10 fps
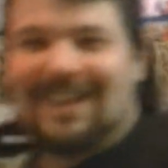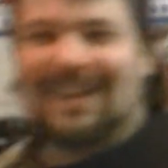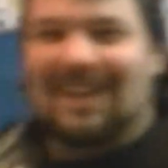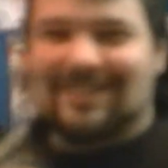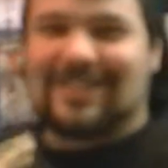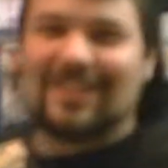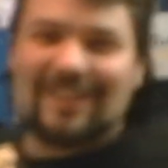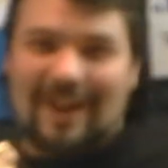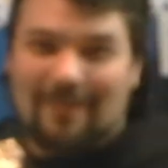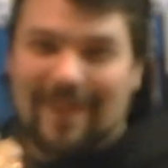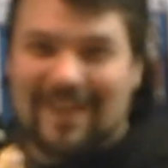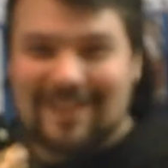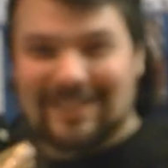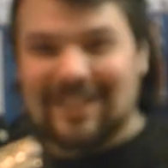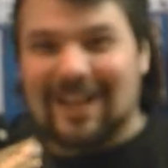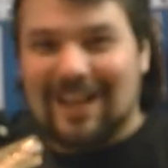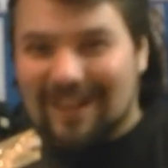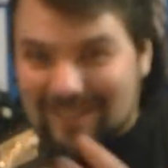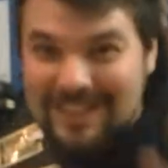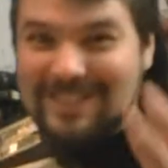I'm cheering up because
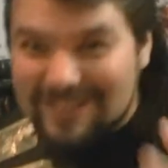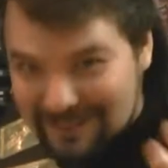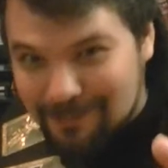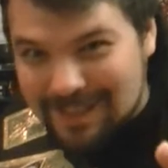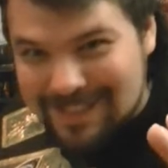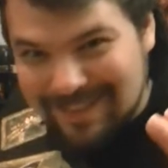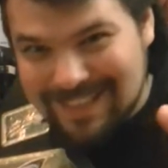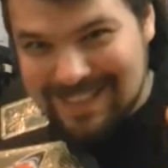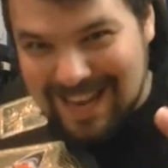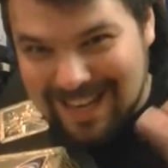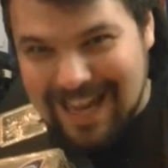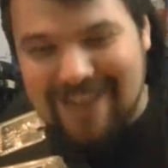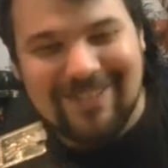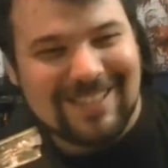at least there's worse things that can happen.